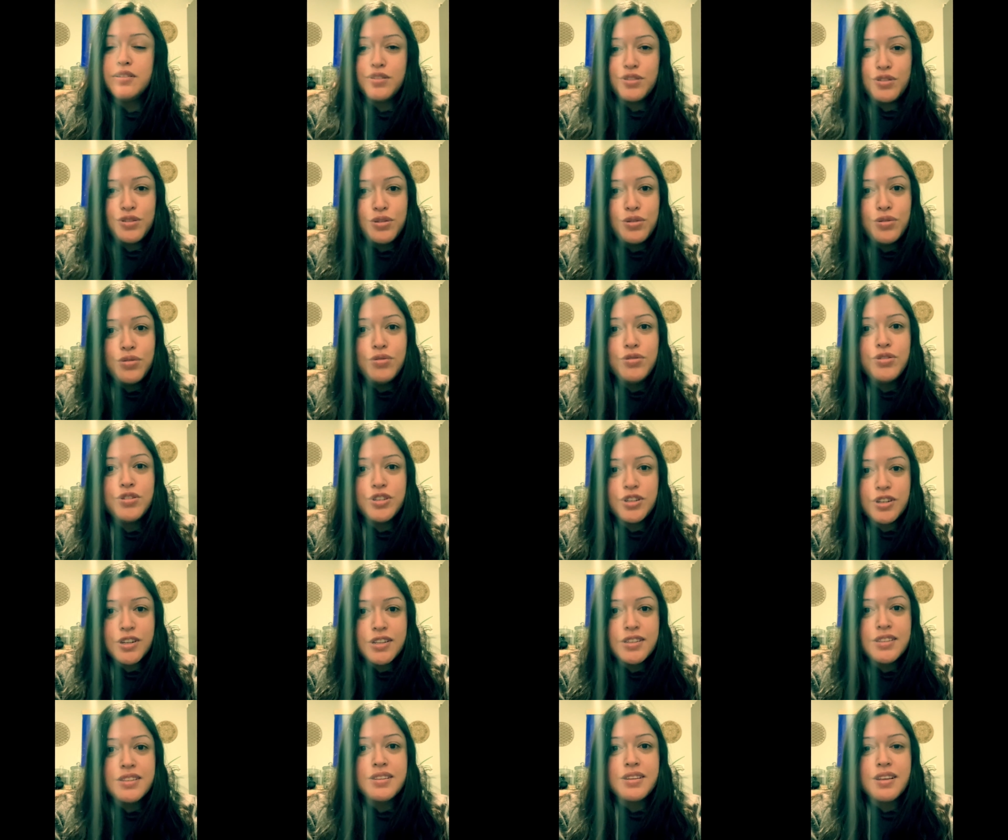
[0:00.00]
do
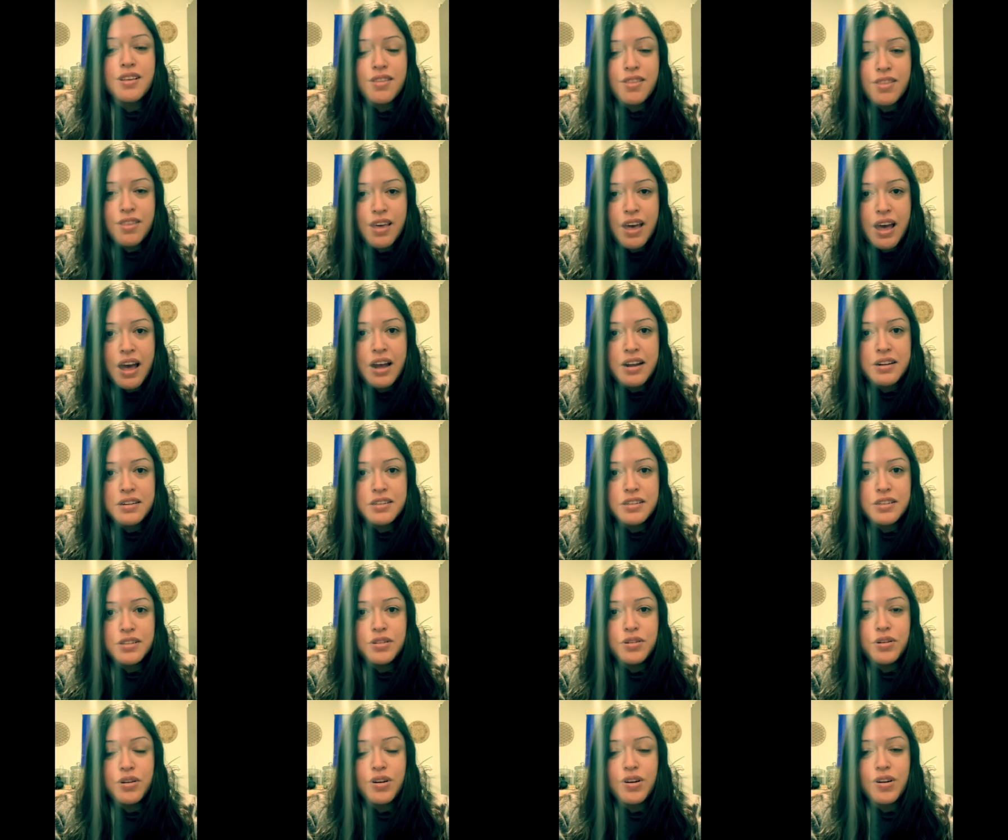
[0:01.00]
just that.
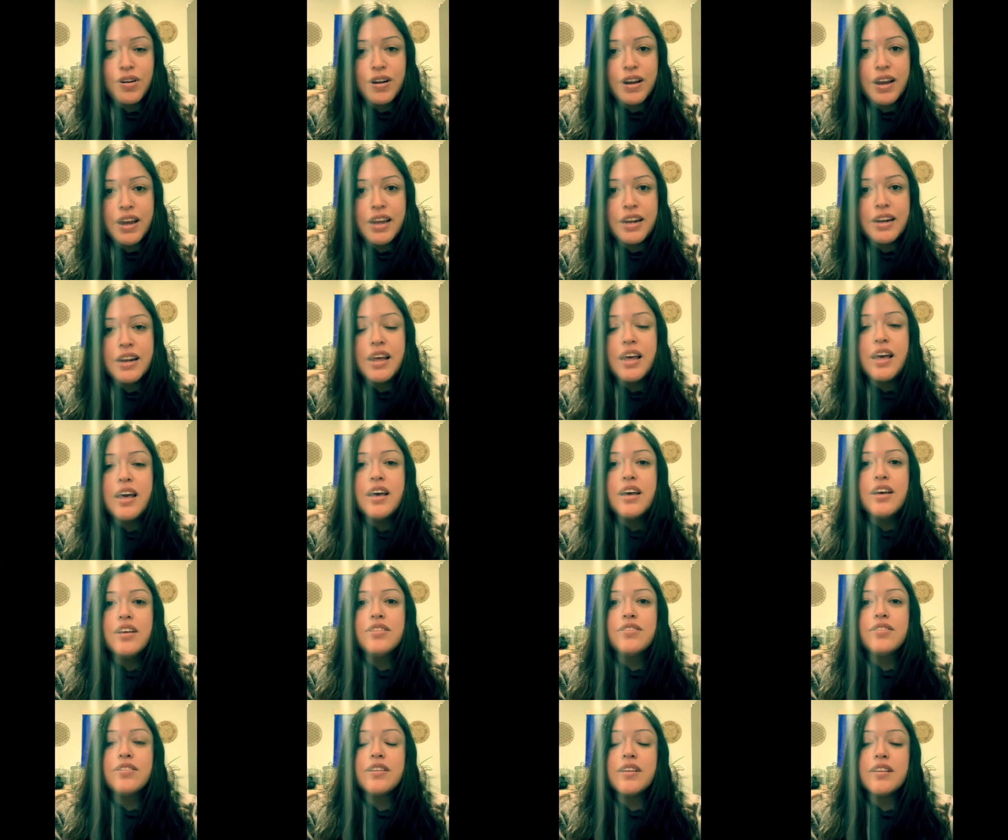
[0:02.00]
All right.
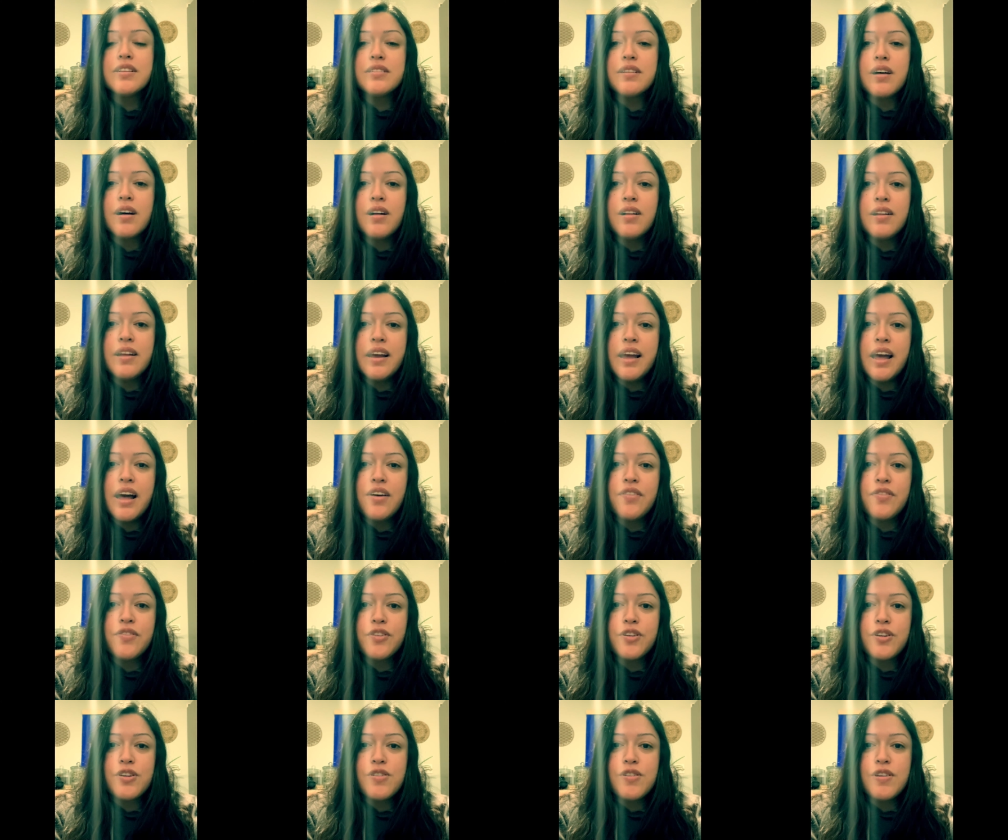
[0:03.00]
So that's all I have
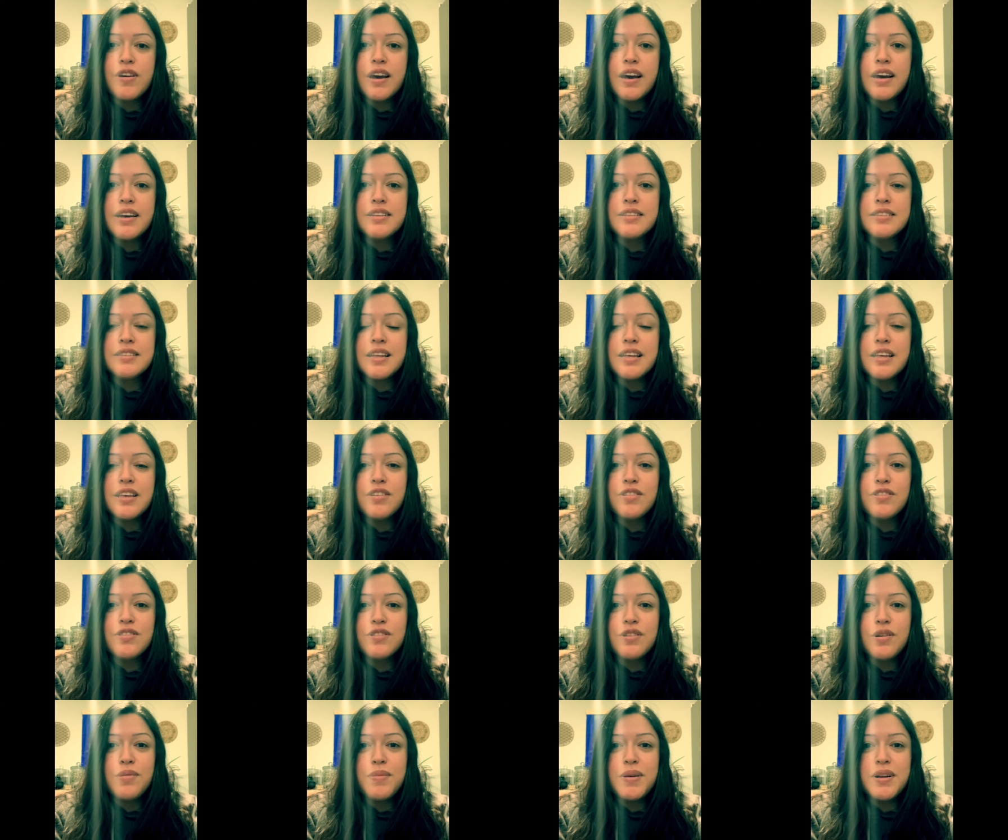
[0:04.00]
for you guys. Thank you
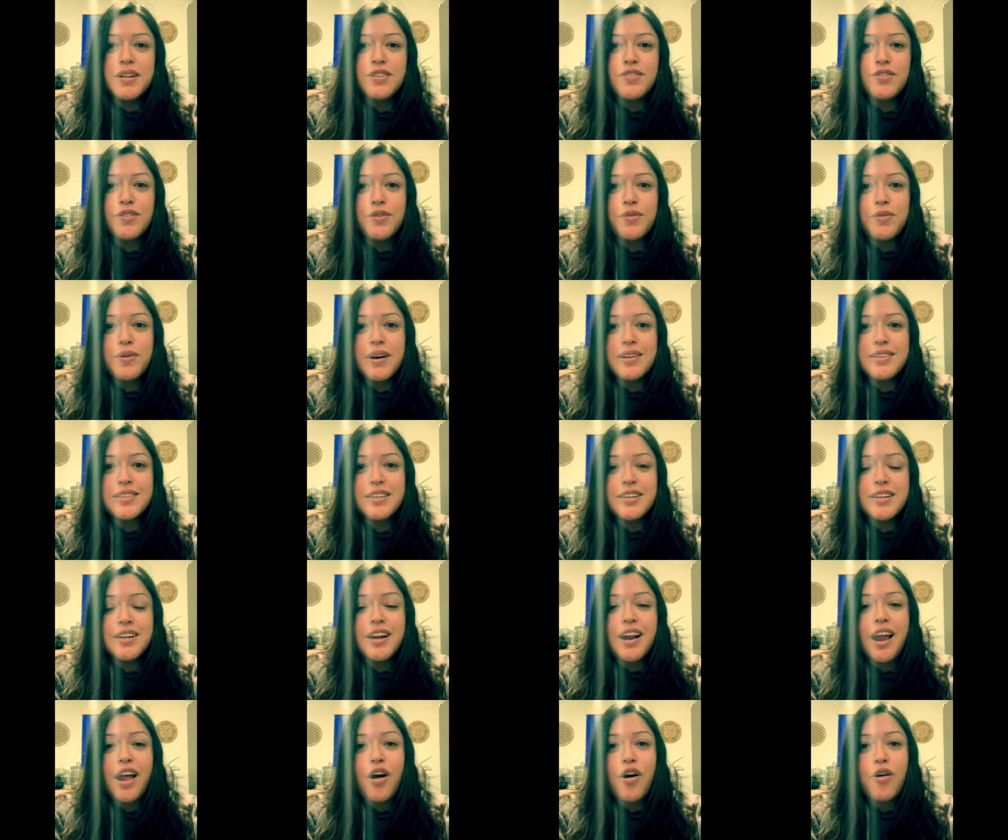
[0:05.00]
so much for watching,
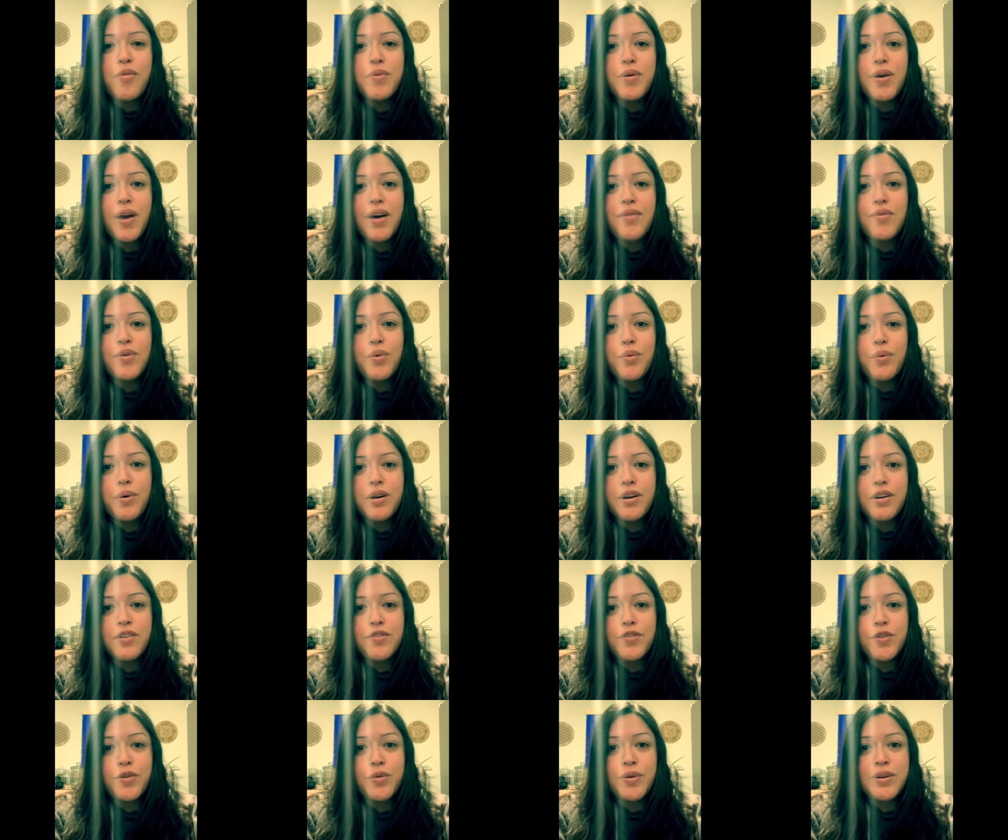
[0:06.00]
and I hope you have a
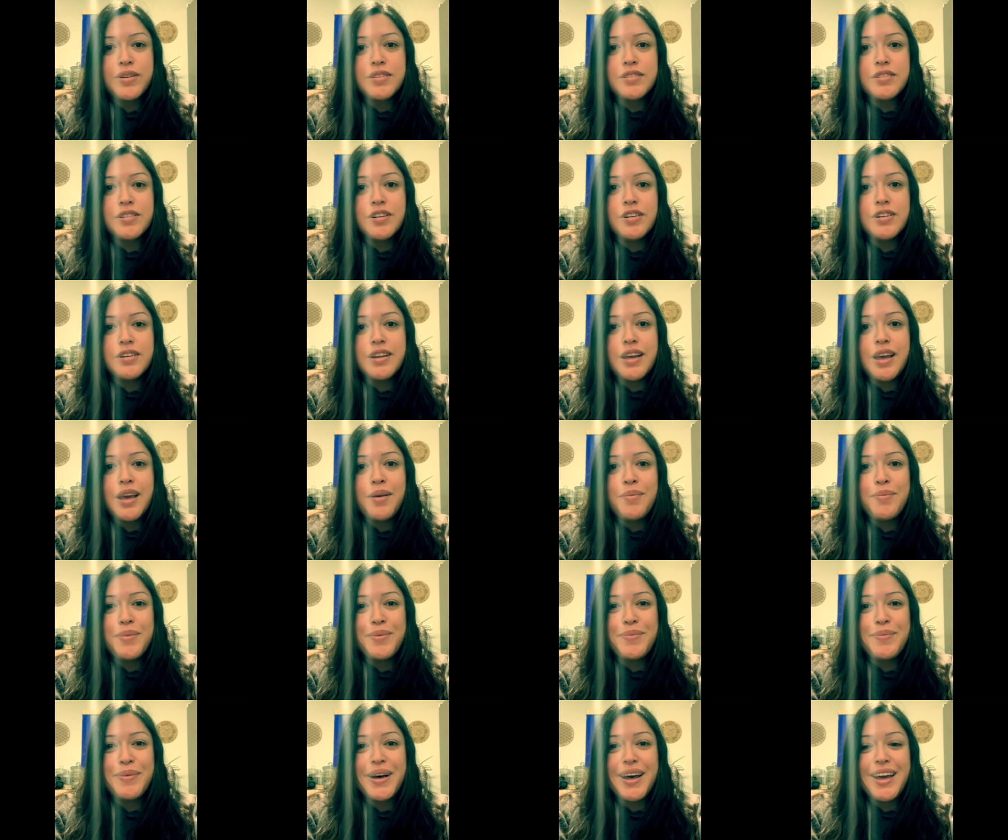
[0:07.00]
wonderful rest of your day.
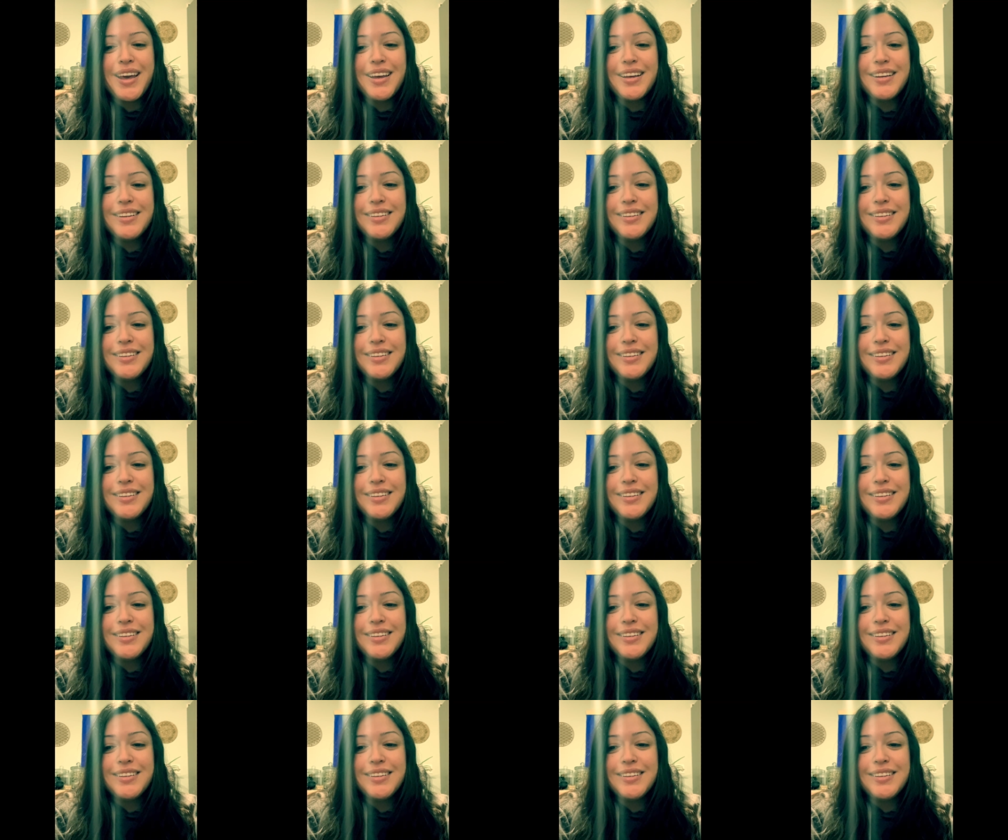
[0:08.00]
Bye bye.